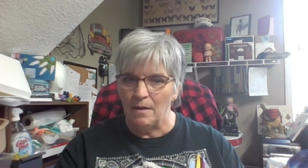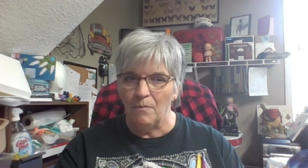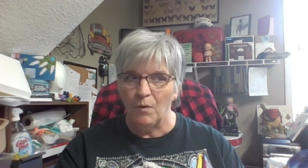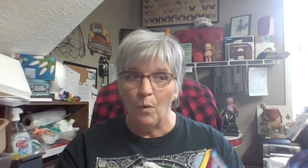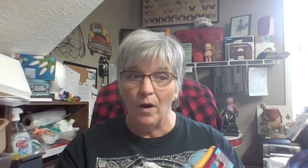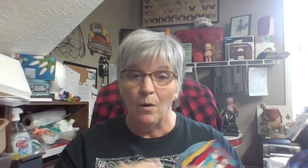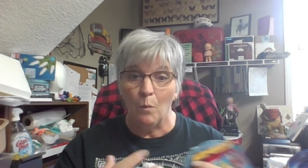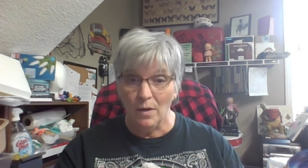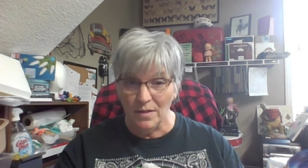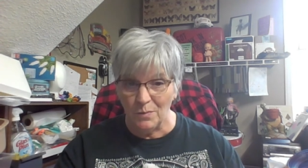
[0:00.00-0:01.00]
But where it
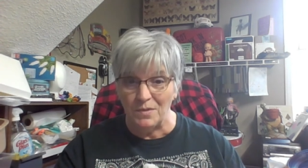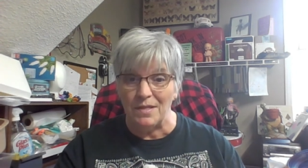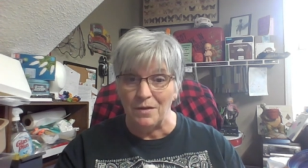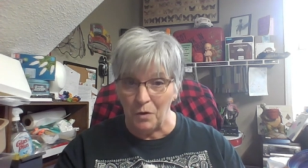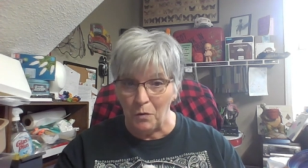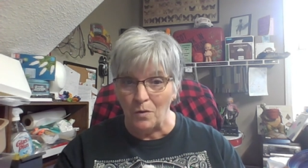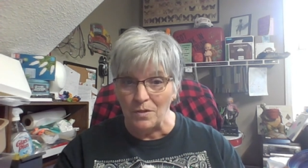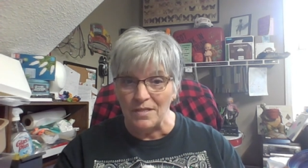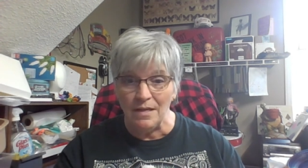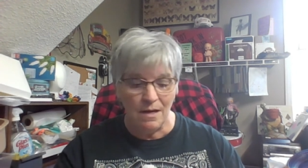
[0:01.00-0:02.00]
was in New York
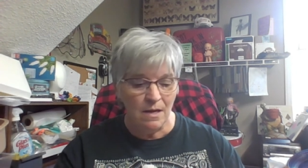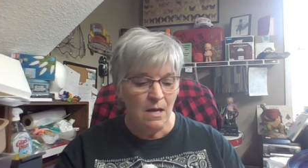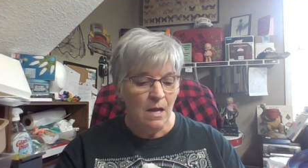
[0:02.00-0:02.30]
City.